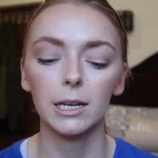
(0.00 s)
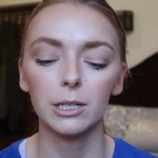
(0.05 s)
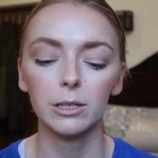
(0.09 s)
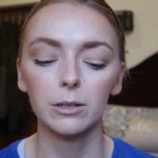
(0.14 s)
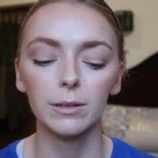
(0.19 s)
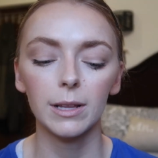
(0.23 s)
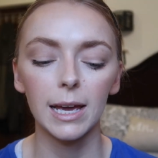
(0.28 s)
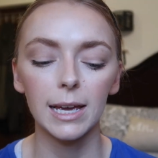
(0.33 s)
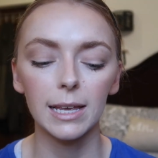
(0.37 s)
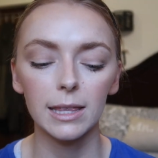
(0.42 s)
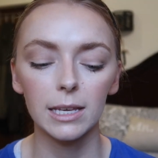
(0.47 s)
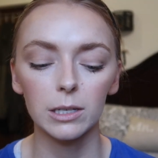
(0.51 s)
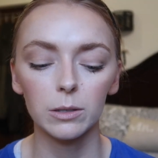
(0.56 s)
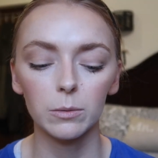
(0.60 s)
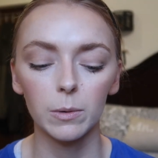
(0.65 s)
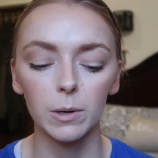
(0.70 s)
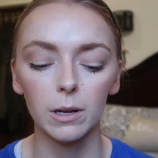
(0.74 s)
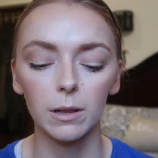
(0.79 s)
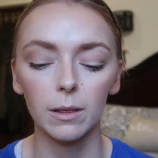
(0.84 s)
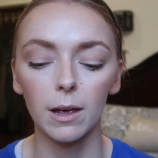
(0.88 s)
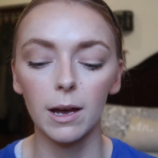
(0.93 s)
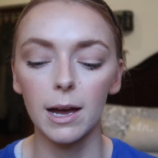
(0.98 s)
I do like this
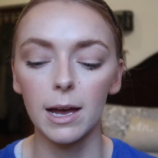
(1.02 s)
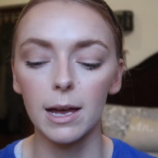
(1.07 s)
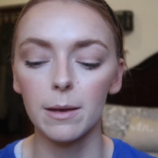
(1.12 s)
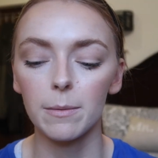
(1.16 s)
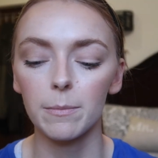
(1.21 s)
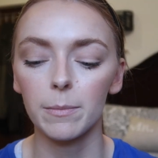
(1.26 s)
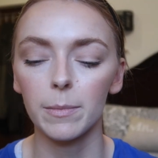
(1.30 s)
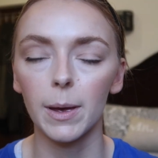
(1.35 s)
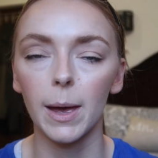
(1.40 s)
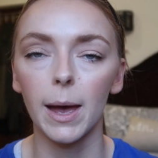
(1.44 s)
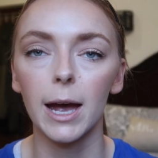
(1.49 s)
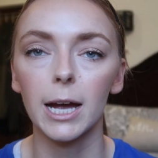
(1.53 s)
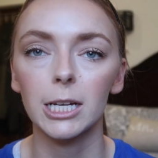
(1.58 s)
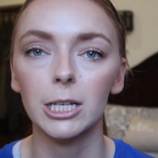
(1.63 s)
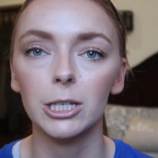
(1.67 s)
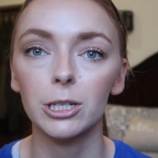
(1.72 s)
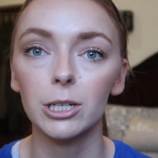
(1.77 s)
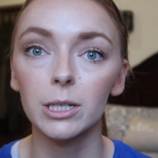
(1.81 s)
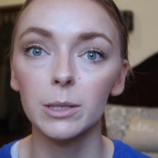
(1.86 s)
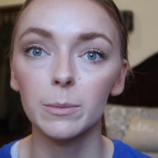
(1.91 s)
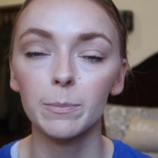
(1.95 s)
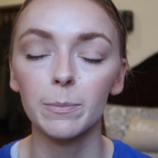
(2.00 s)
one a lot, but I
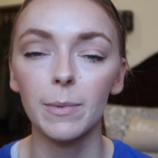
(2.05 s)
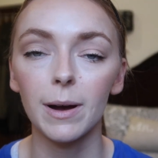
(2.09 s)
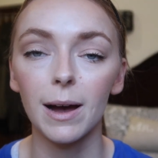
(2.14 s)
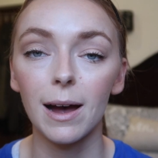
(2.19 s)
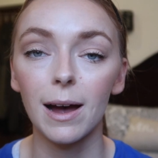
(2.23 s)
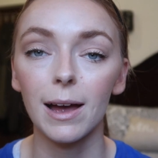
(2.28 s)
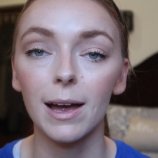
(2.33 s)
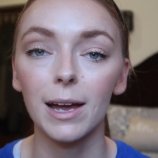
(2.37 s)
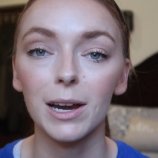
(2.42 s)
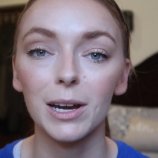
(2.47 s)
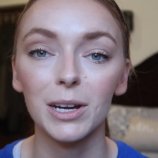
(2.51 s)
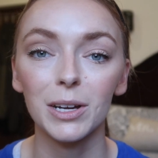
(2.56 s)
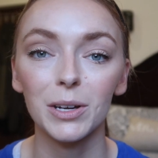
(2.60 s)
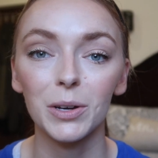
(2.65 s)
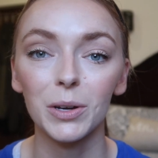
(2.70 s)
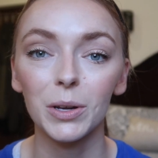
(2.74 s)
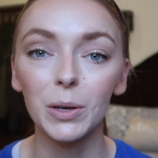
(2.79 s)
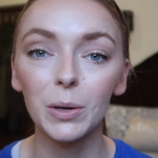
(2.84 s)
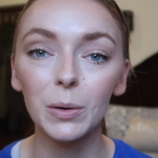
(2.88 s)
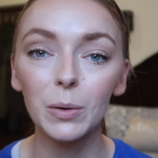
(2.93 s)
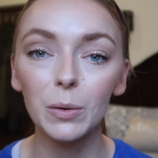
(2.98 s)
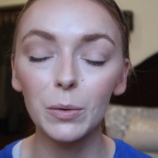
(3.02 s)
just bought a
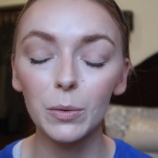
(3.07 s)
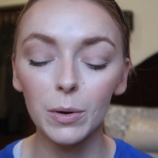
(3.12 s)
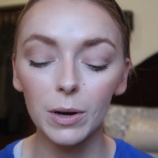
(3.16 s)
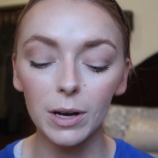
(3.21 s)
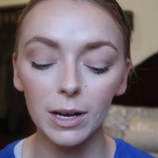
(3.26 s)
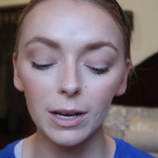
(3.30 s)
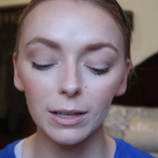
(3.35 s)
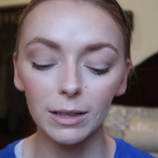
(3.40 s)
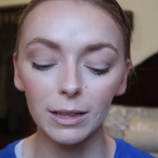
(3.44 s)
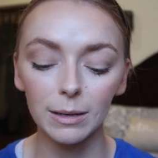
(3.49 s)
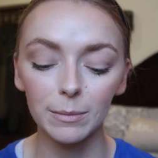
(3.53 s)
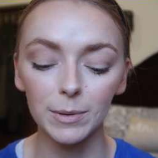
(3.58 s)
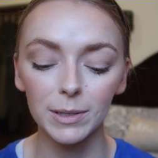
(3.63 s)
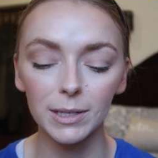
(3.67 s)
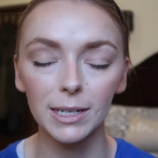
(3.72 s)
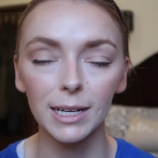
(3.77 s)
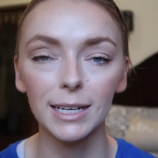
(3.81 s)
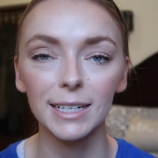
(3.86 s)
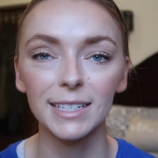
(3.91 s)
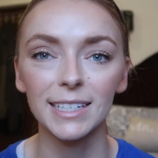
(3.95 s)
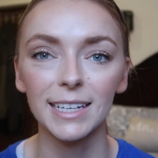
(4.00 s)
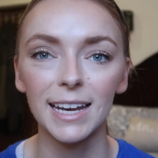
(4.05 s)
new
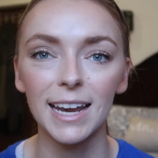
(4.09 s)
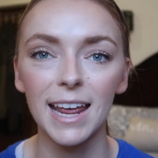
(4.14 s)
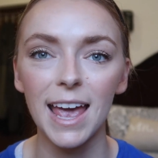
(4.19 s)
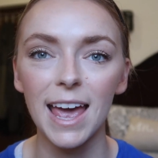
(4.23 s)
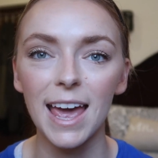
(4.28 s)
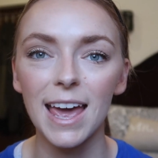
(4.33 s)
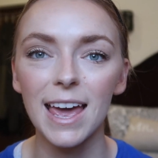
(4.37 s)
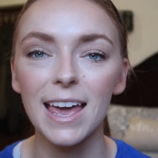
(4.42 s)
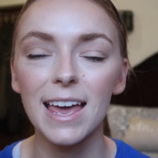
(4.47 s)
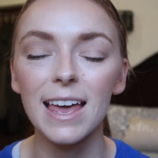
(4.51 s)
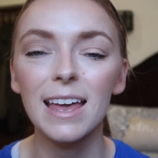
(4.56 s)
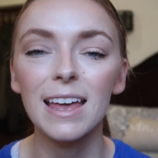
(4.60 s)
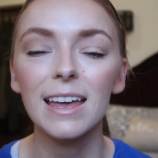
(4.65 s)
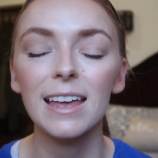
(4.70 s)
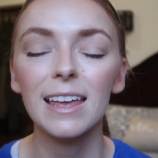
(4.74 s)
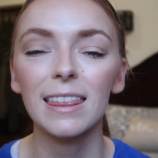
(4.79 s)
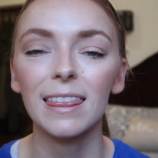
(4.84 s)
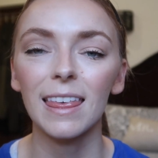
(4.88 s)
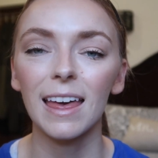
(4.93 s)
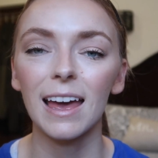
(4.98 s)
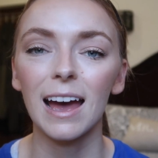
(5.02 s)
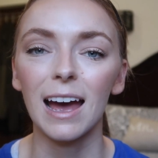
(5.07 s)
lipstick today
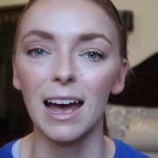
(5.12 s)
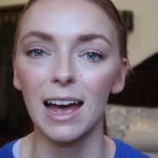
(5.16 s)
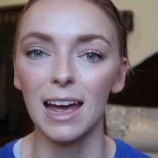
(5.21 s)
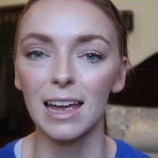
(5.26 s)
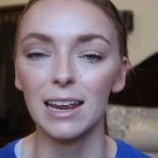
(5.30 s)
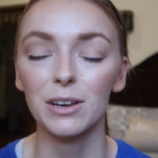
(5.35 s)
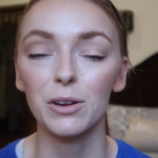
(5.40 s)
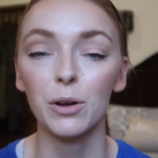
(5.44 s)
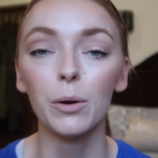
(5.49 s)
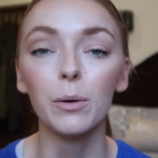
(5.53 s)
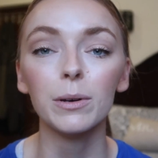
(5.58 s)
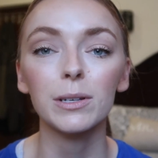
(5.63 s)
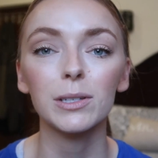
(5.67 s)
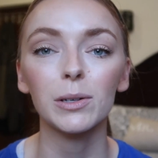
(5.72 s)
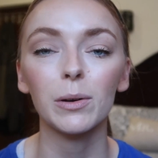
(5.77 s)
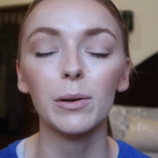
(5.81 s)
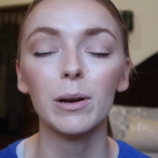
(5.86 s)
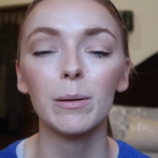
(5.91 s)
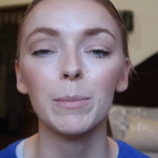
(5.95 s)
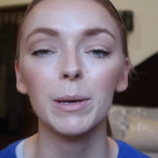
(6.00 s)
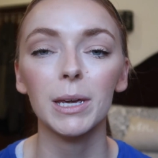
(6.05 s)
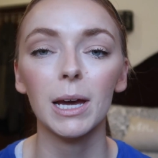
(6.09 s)
that I know is
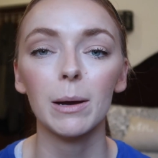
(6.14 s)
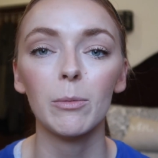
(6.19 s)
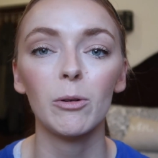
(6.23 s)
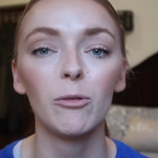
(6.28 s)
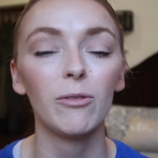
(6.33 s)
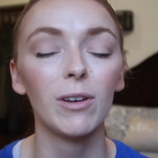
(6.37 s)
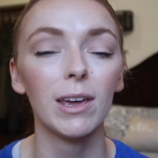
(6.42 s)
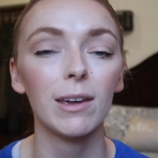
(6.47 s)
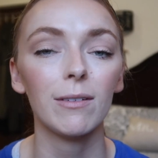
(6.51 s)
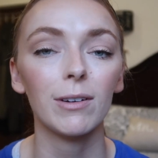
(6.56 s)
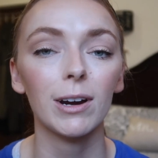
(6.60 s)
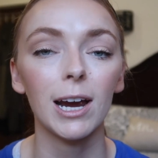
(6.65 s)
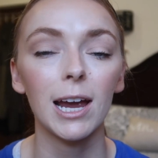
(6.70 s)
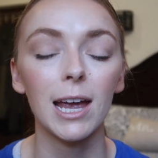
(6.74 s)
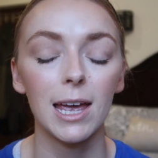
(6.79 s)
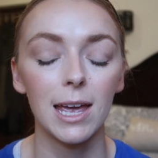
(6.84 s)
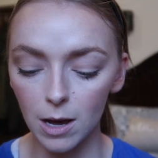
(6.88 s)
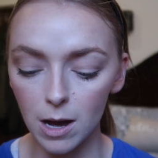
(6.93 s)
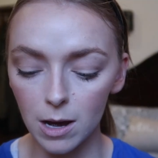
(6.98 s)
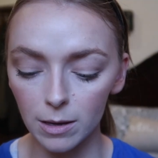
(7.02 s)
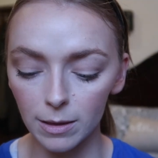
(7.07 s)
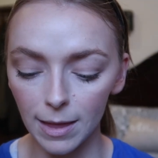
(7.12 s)
going to become a
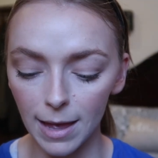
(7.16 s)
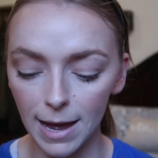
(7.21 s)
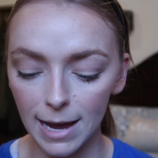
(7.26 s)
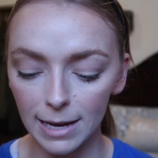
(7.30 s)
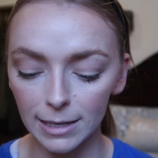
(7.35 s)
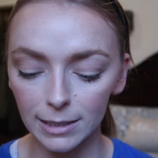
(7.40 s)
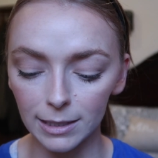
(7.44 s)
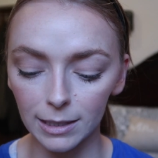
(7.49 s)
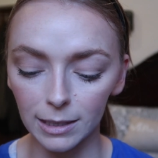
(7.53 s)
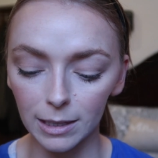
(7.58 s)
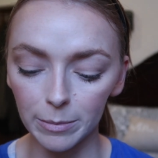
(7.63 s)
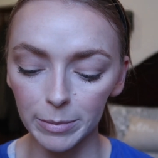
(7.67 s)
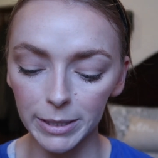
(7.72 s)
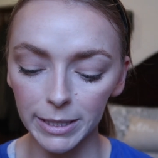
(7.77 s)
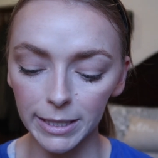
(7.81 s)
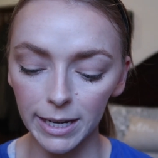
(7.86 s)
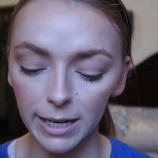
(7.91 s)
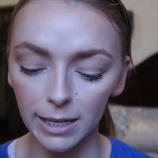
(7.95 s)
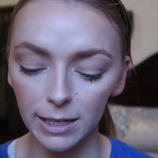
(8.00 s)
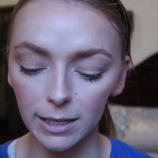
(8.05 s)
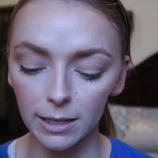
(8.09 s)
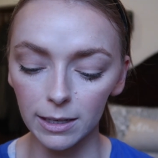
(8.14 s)
favorite. Long Last
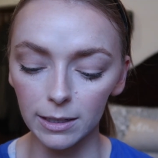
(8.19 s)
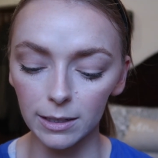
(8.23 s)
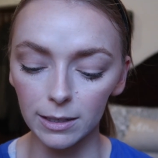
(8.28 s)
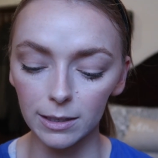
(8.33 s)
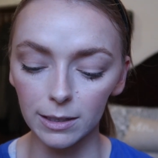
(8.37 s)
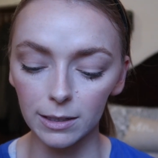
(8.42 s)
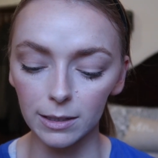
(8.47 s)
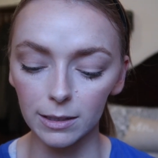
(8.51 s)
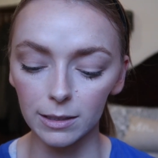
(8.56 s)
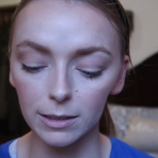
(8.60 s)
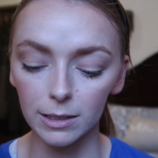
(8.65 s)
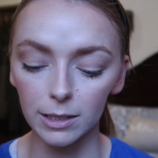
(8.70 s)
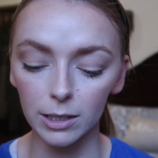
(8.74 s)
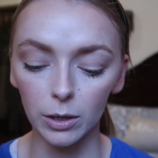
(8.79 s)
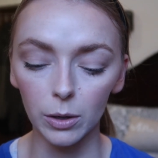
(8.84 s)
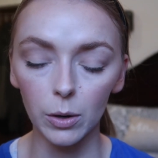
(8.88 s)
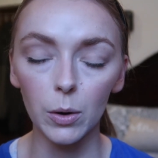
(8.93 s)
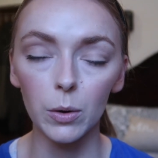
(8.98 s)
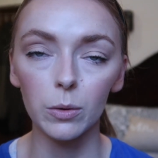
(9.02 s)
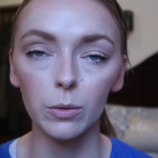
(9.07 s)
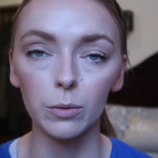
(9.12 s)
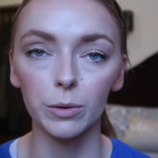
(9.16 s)
Lipstick
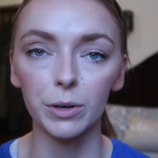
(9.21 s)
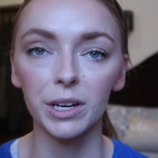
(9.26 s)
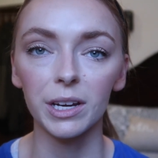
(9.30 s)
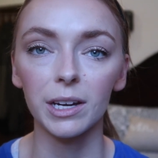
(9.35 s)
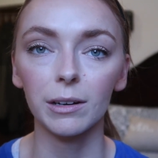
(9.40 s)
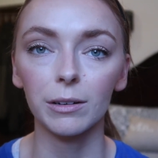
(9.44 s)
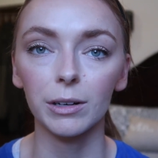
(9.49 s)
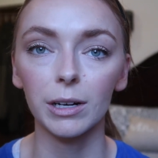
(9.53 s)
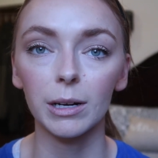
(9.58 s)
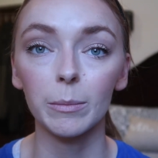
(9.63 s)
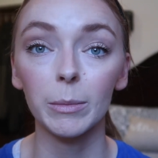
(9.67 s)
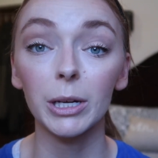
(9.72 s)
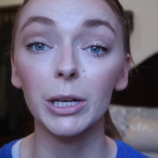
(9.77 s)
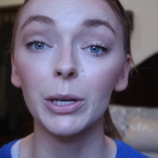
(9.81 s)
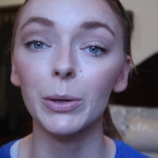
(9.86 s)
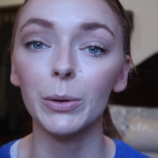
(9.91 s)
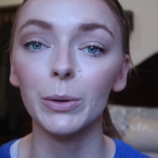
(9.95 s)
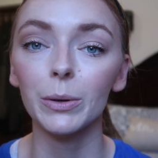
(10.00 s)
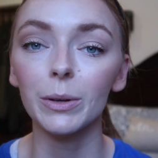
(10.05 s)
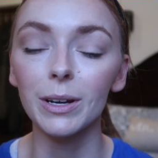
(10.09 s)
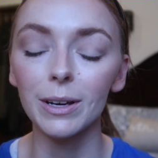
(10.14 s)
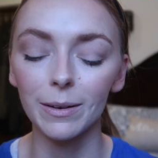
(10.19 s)
03 Creamy
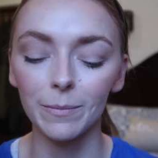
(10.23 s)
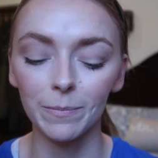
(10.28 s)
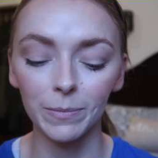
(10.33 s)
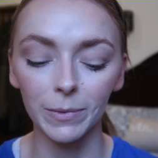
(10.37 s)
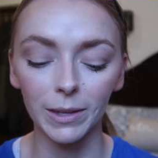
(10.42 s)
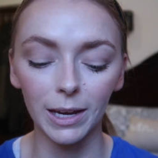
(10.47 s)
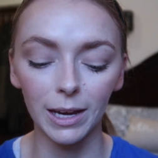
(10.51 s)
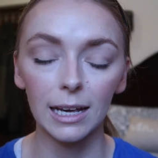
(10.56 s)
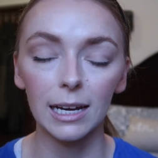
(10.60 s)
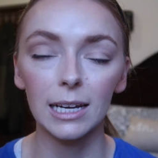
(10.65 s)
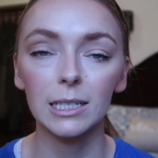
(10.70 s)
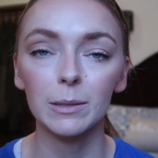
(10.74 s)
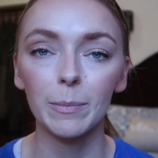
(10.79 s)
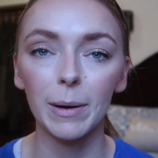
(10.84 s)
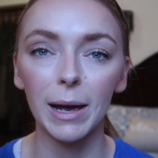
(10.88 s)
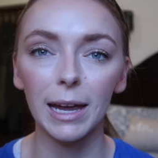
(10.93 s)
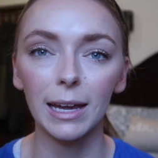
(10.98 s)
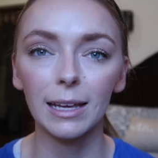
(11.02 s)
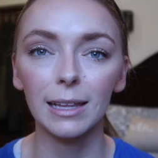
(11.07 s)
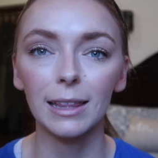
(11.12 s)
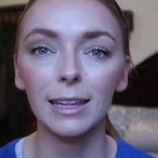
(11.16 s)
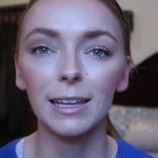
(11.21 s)
Nude, and it's
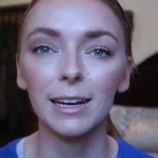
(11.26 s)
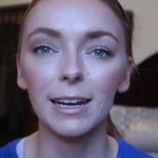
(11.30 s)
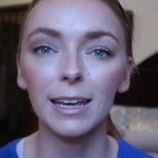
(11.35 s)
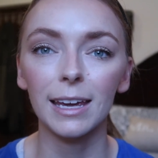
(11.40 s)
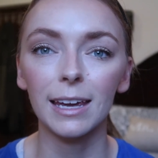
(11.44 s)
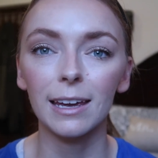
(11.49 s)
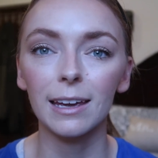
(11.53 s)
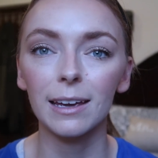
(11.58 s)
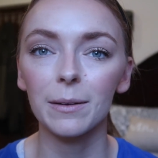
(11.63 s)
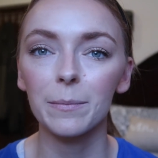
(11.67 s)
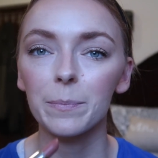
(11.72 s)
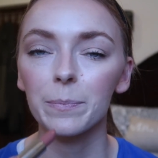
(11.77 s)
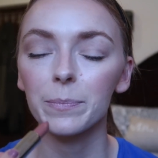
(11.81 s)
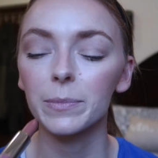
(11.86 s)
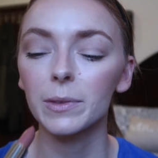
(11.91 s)
by Clinique.